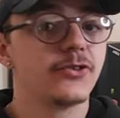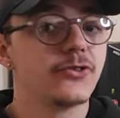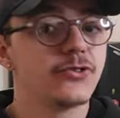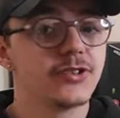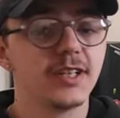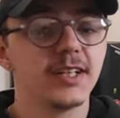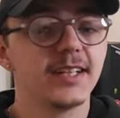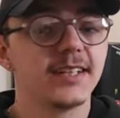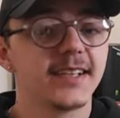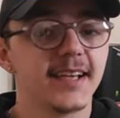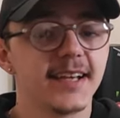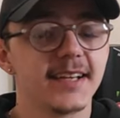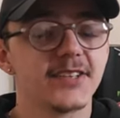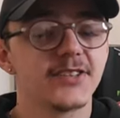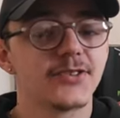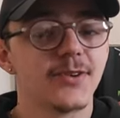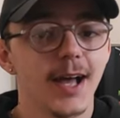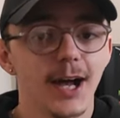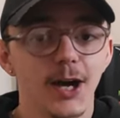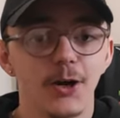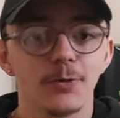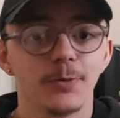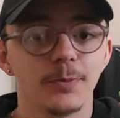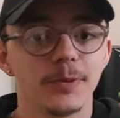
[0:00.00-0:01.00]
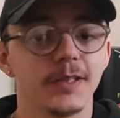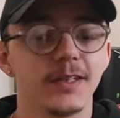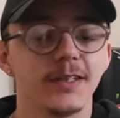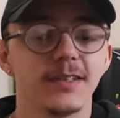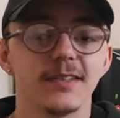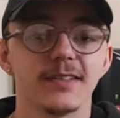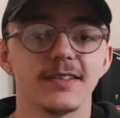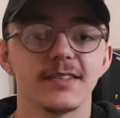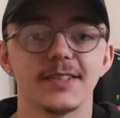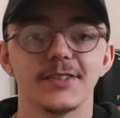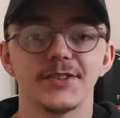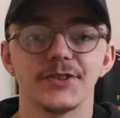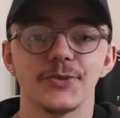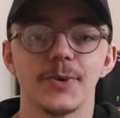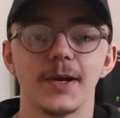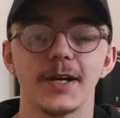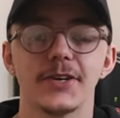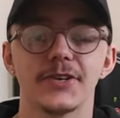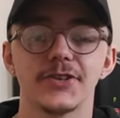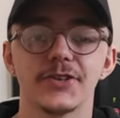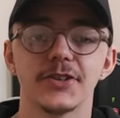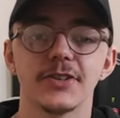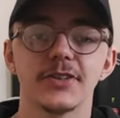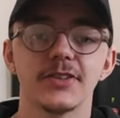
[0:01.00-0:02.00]
usually tends to help in these
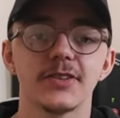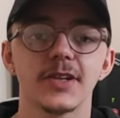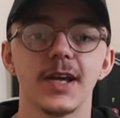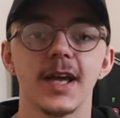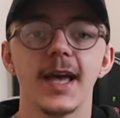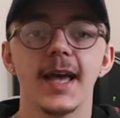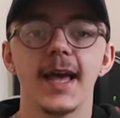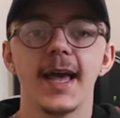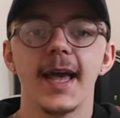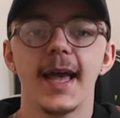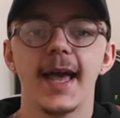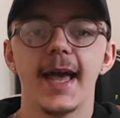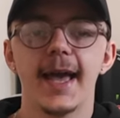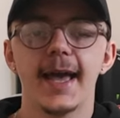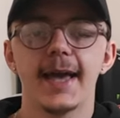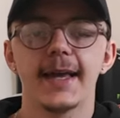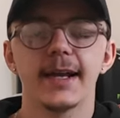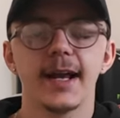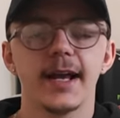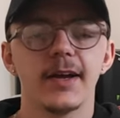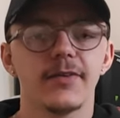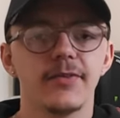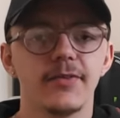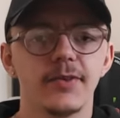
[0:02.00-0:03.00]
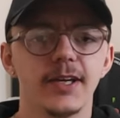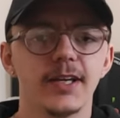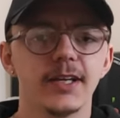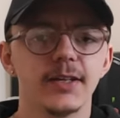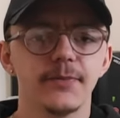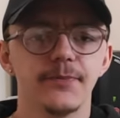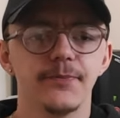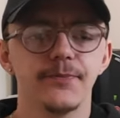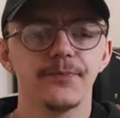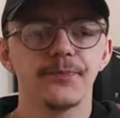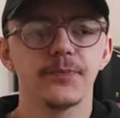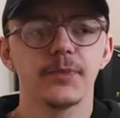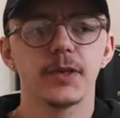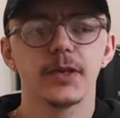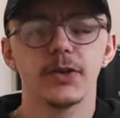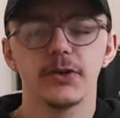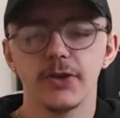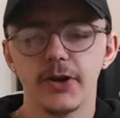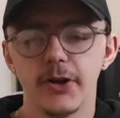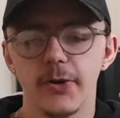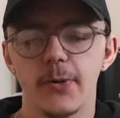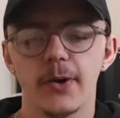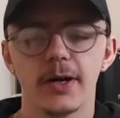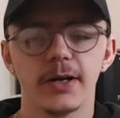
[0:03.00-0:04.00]
situations. And I figured,
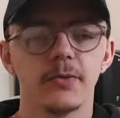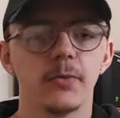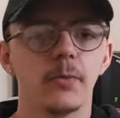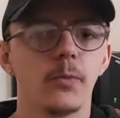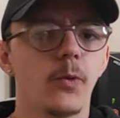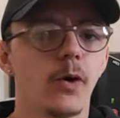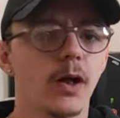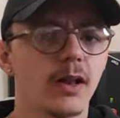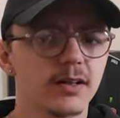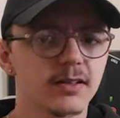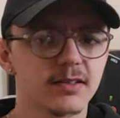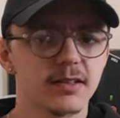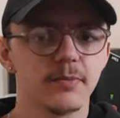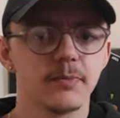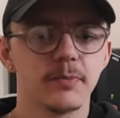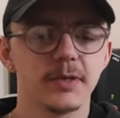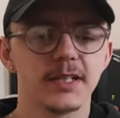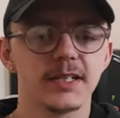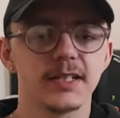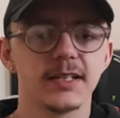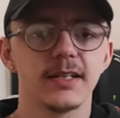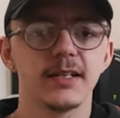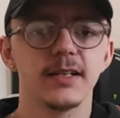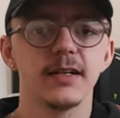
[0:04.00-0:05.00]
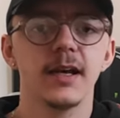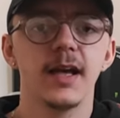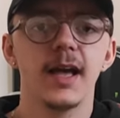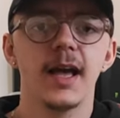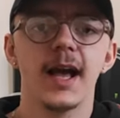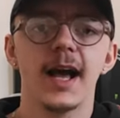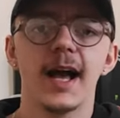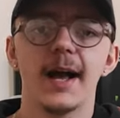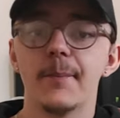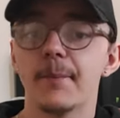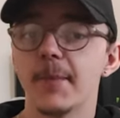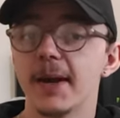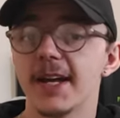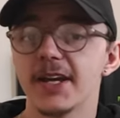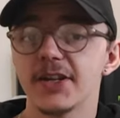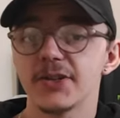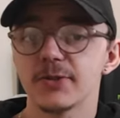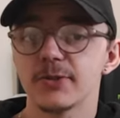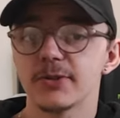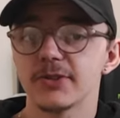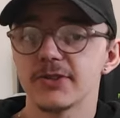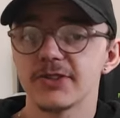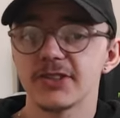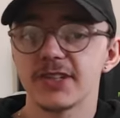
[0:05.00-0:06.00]
you know what, whilst I'm busy, I may
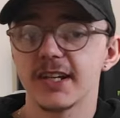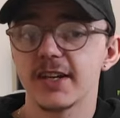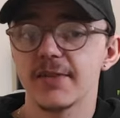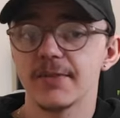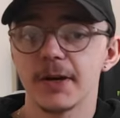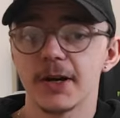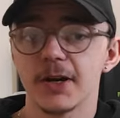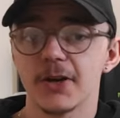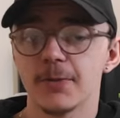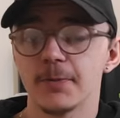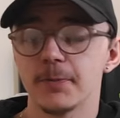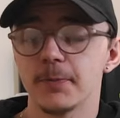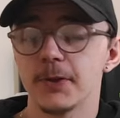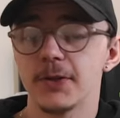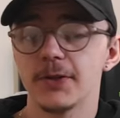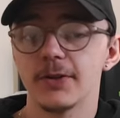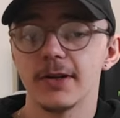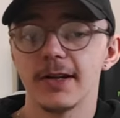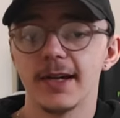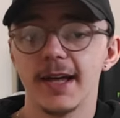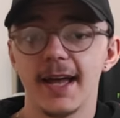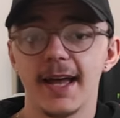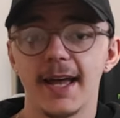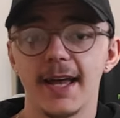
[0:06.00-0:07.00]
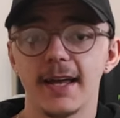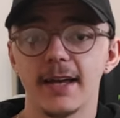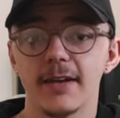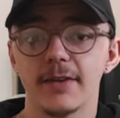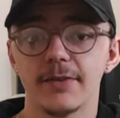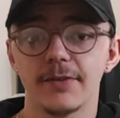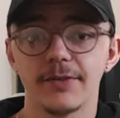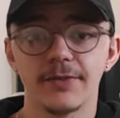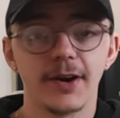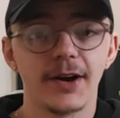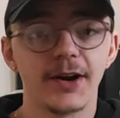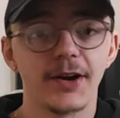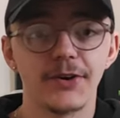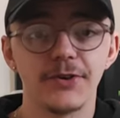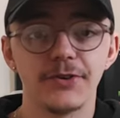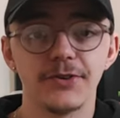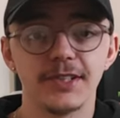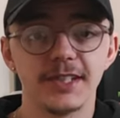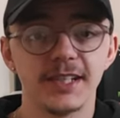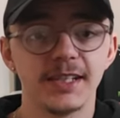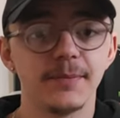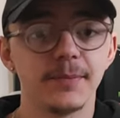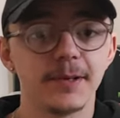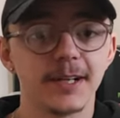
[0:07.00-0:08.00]
as well just give my computer a thorough
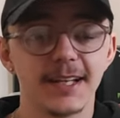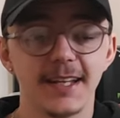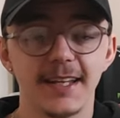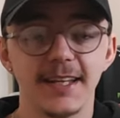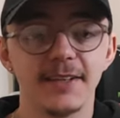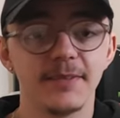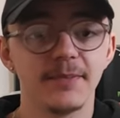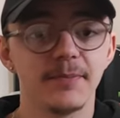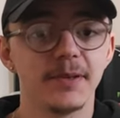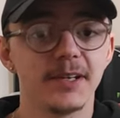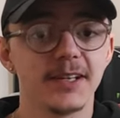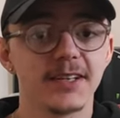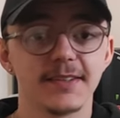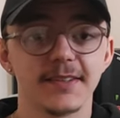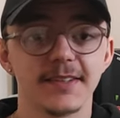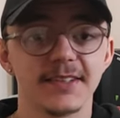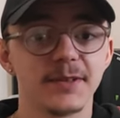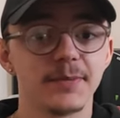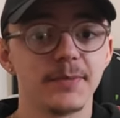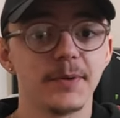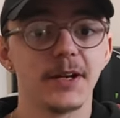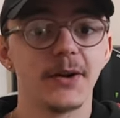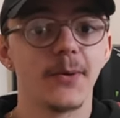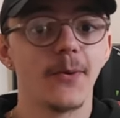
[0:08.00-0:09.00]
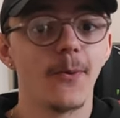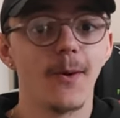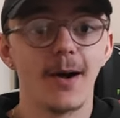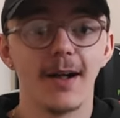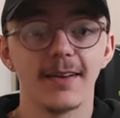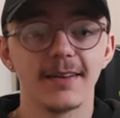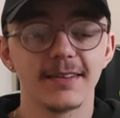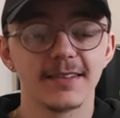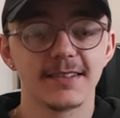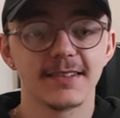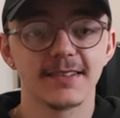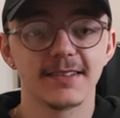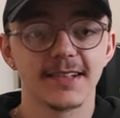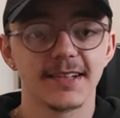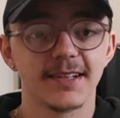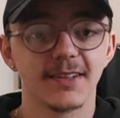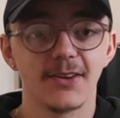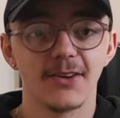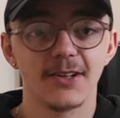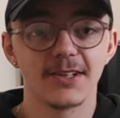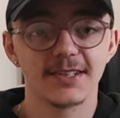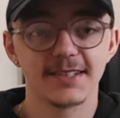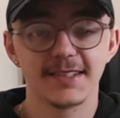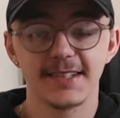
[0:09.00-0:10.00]
deep clean, because it's been a while since I
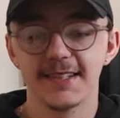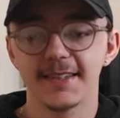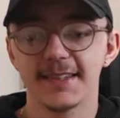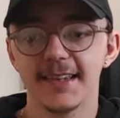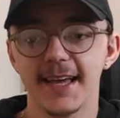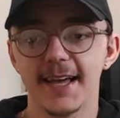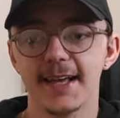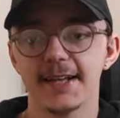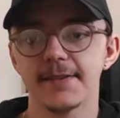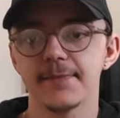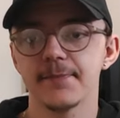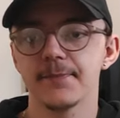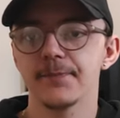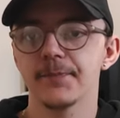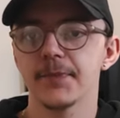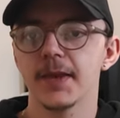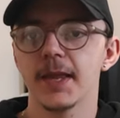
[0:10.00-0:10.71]
last did that.